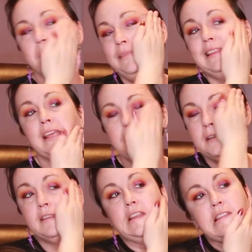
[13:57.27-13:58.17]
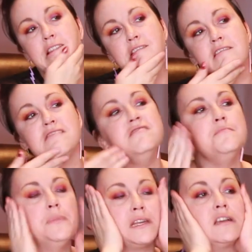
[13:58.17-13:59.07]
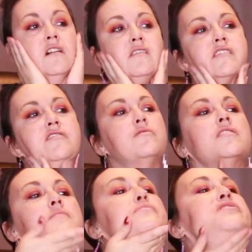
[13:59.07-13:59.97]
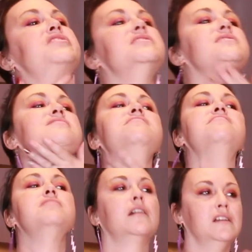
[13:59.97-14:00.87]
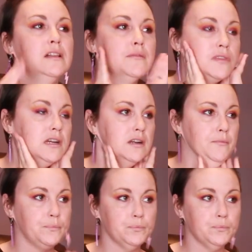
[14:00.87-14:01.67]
blend in the little bit of contouring we did. There.